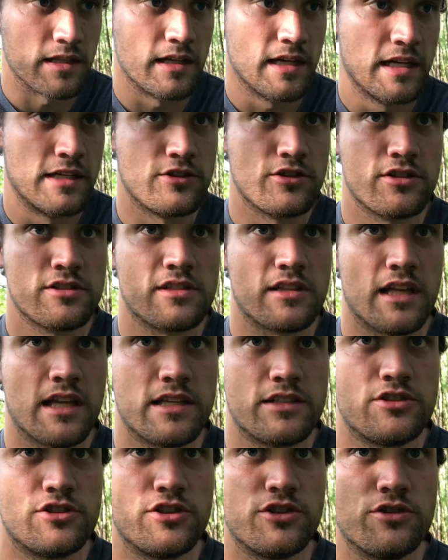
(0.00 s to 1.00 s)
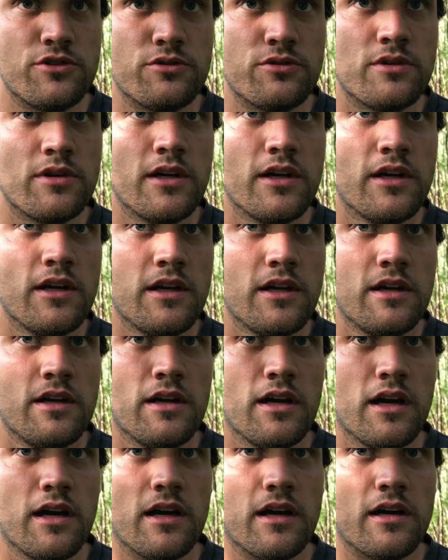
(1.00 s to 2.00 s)
it just lets you
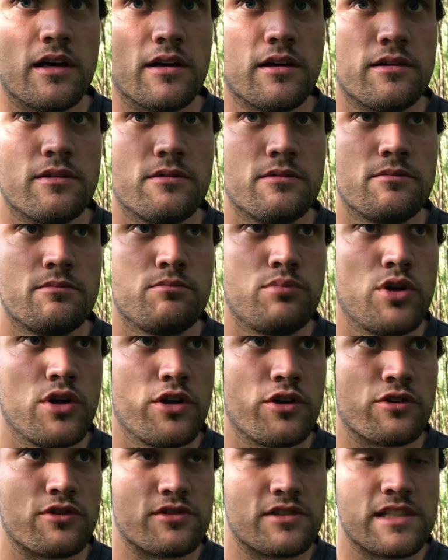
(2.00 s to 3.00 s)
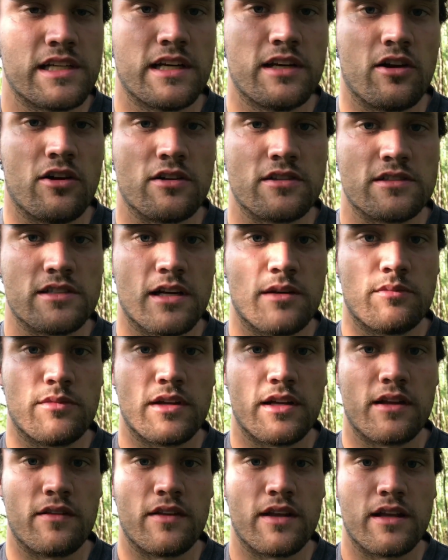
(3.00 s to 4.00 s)
put your scent on
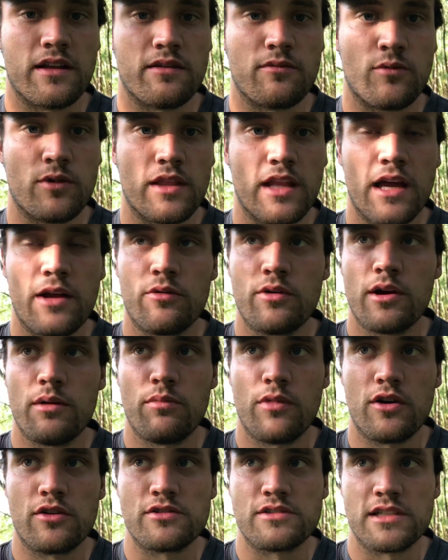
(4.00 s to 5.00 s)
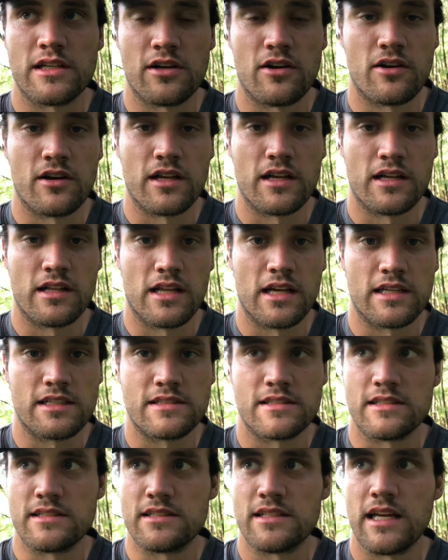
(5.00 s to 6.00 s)
something, and then when they rub their scent on it, it
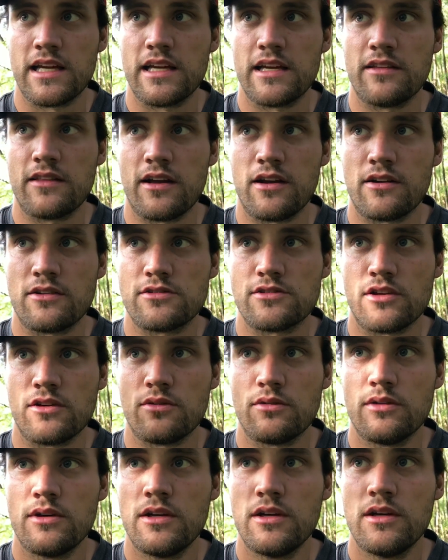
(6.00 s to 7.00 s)
likes to stay in there. So